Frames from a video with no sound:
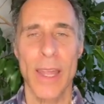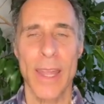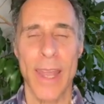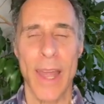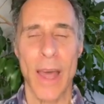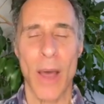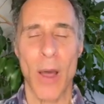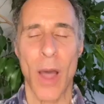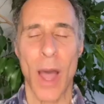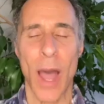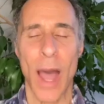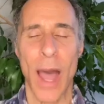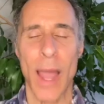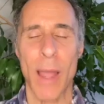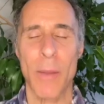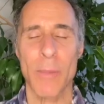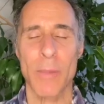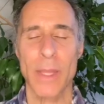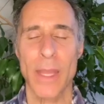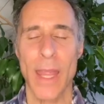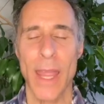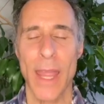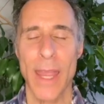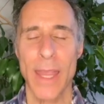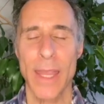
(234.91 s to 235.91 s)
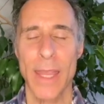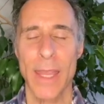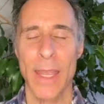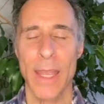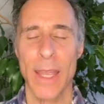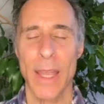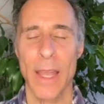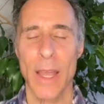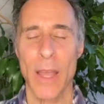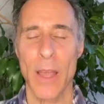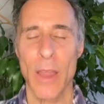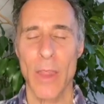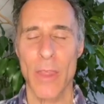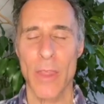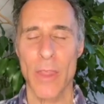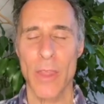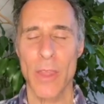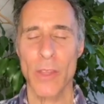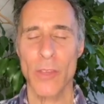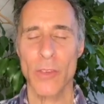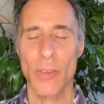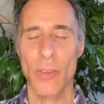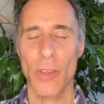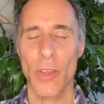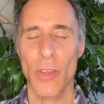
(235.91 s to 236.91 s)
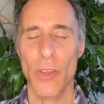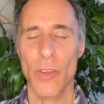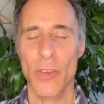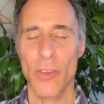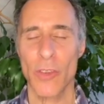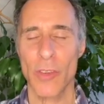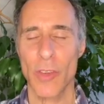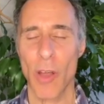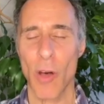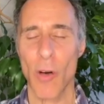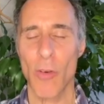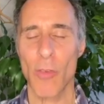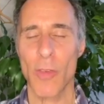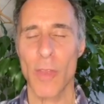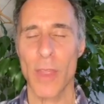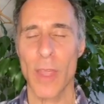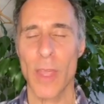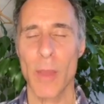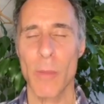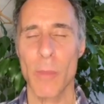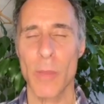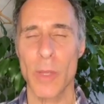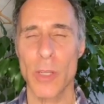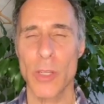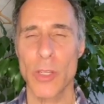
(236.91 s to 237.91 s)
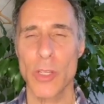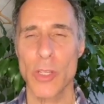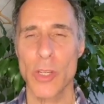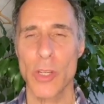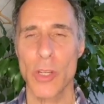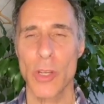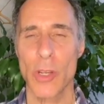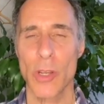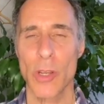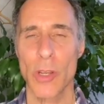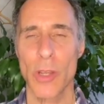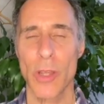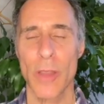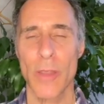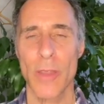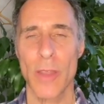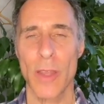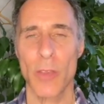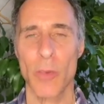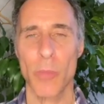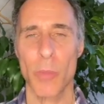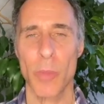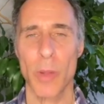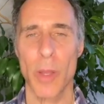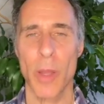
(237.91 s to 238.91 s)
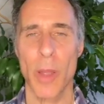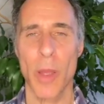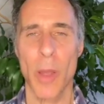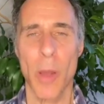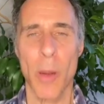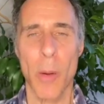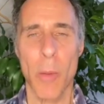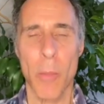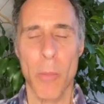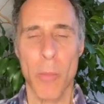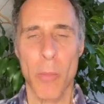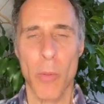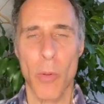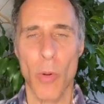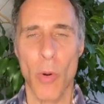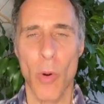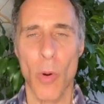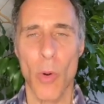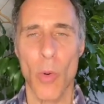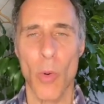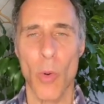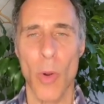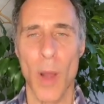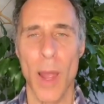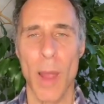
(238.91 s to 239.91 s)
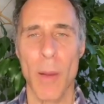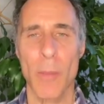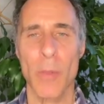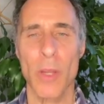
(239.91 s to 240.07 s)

Now, I'm taking this self-image that's been programmed,